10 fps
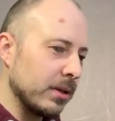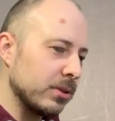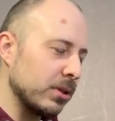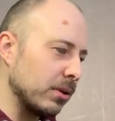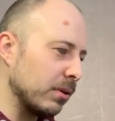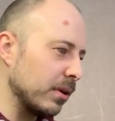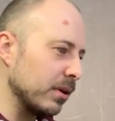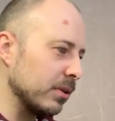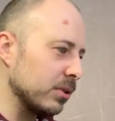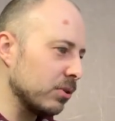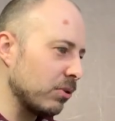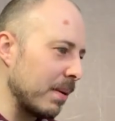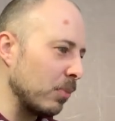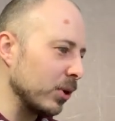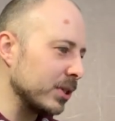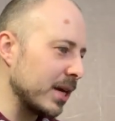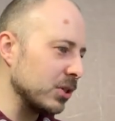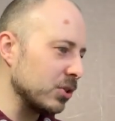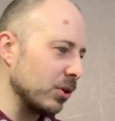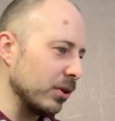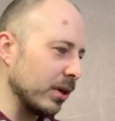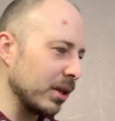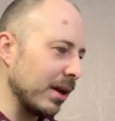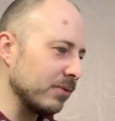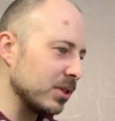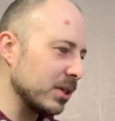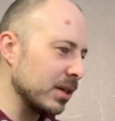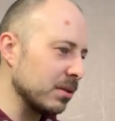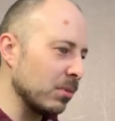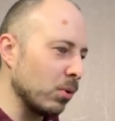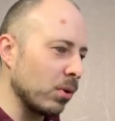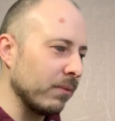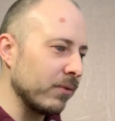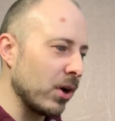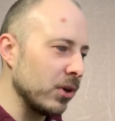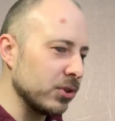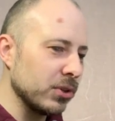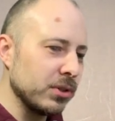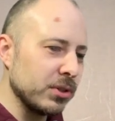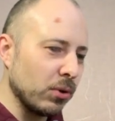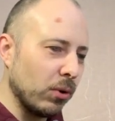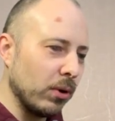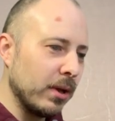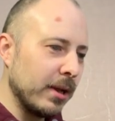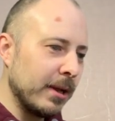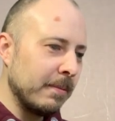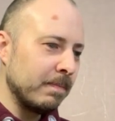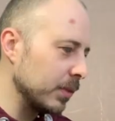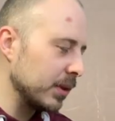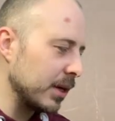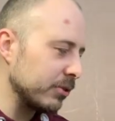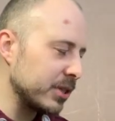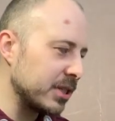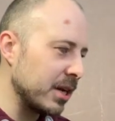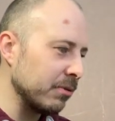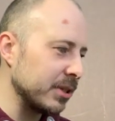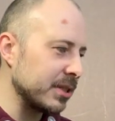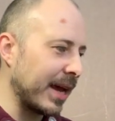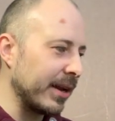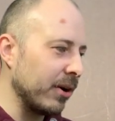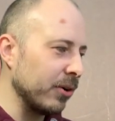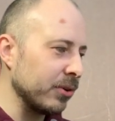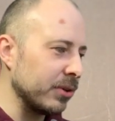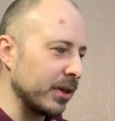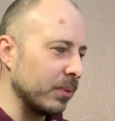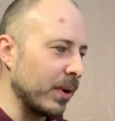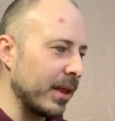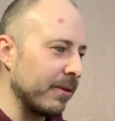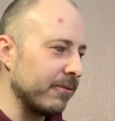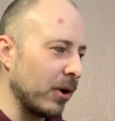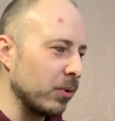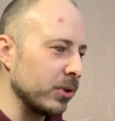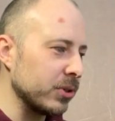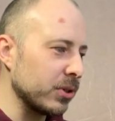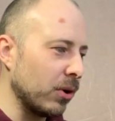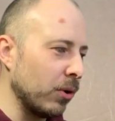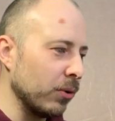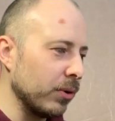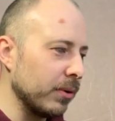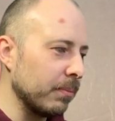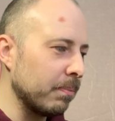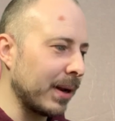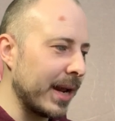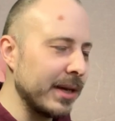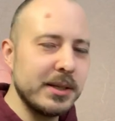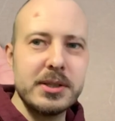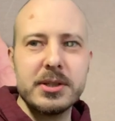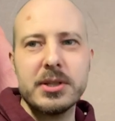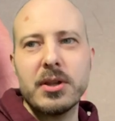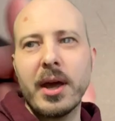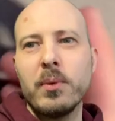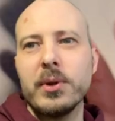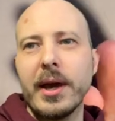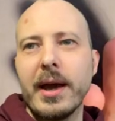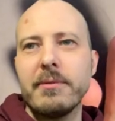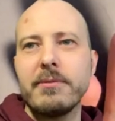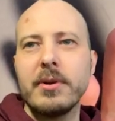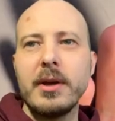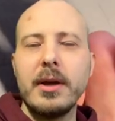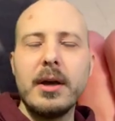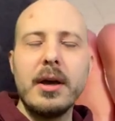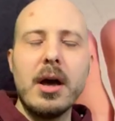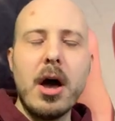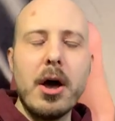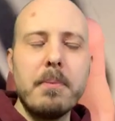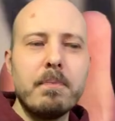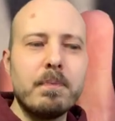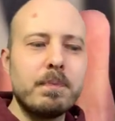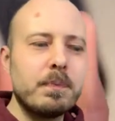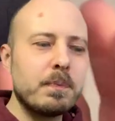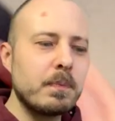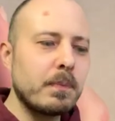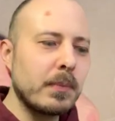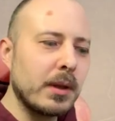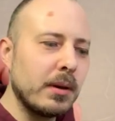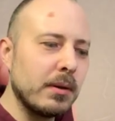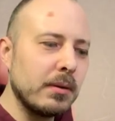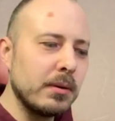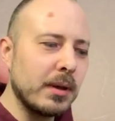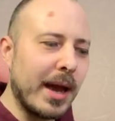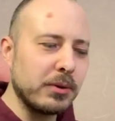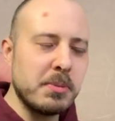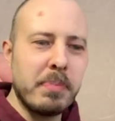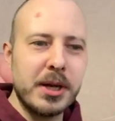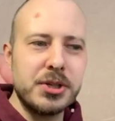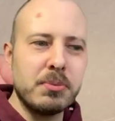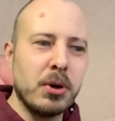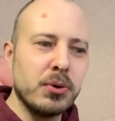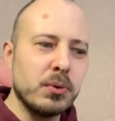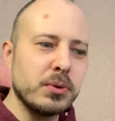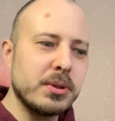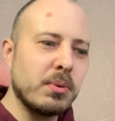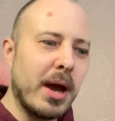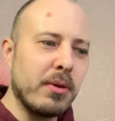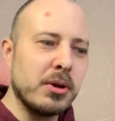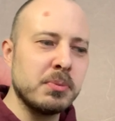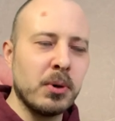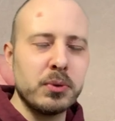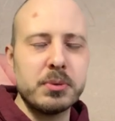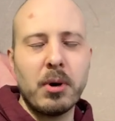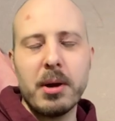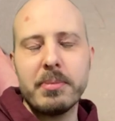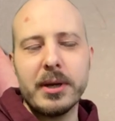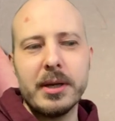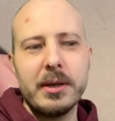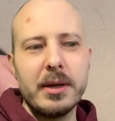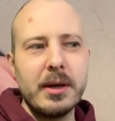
So to grab my attention, I'd love to see some little conversions, or there's a series Dan Harden did where they focused on planets. So they would have how to base your models, how those models might be